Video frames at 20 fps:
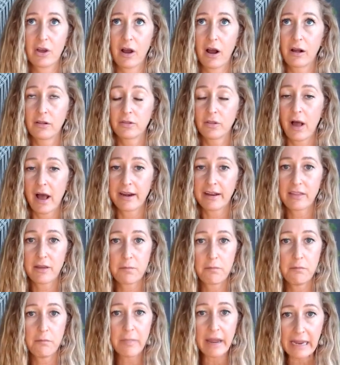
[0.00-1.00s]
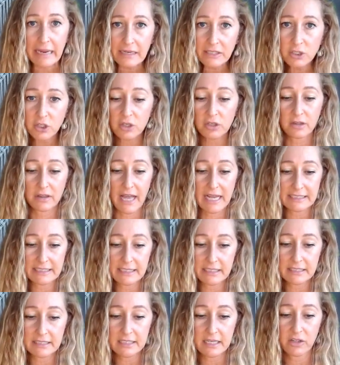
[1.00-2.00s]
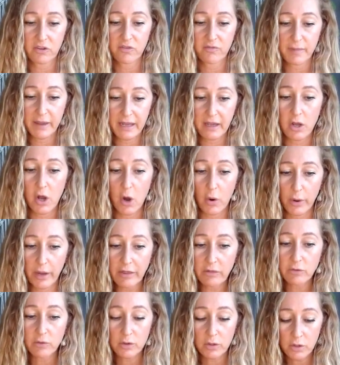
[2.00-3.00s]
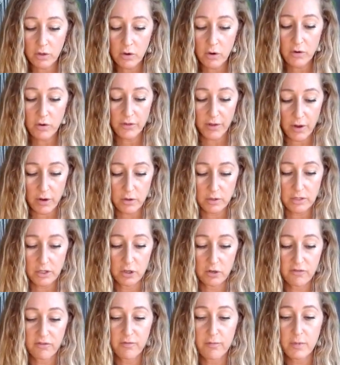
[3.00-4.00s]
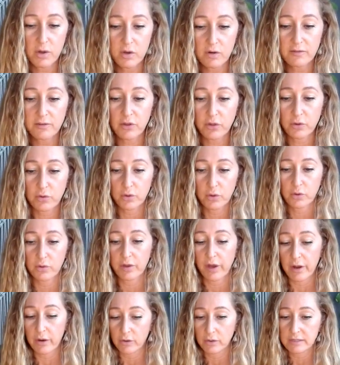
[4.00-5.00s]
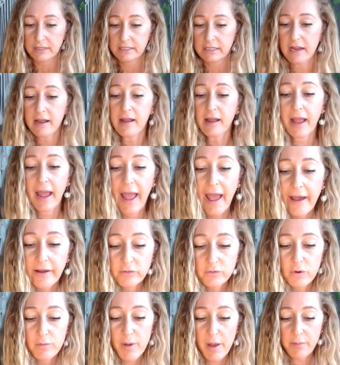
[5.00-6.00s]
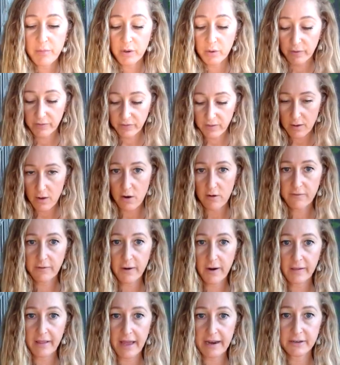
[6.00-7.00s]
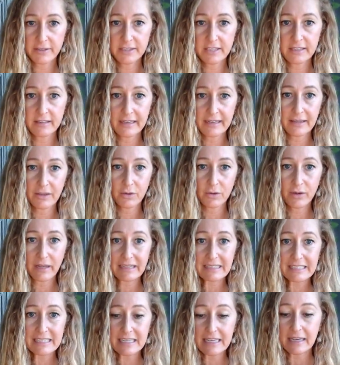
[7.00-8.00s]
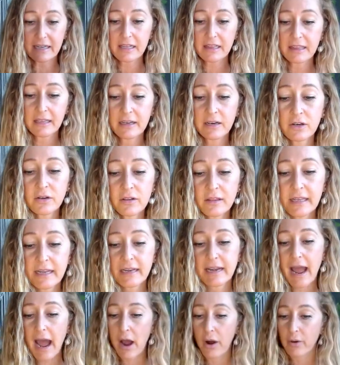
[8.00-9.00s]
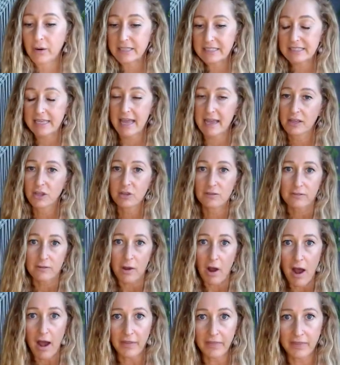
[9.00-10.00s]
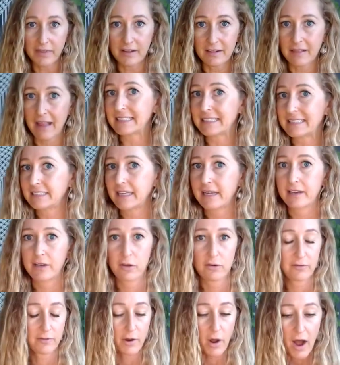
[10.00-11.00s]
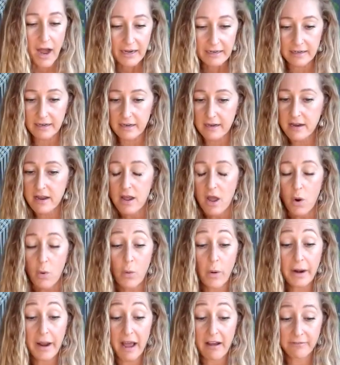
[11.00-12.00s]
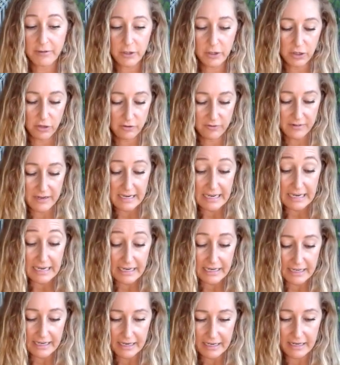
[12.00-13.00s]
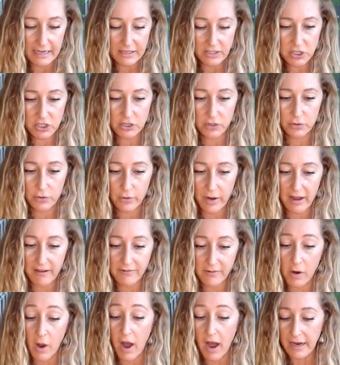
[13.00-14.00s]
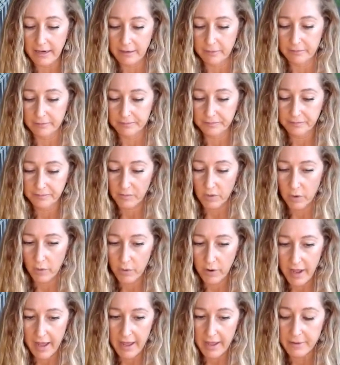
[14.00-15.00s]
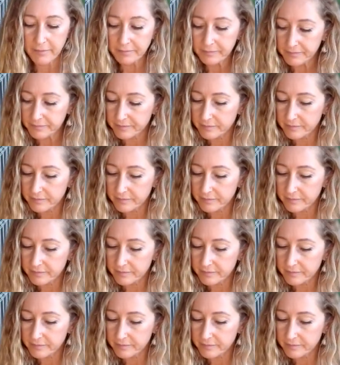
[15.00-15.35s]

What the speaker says: a lot of the major lessons that you've been going through, though you've moved through those. And remember, with the overall energy that you can see clearly now, it's like you've gotten the lesson, you've gotten whatever you've needed to have gotten, okay?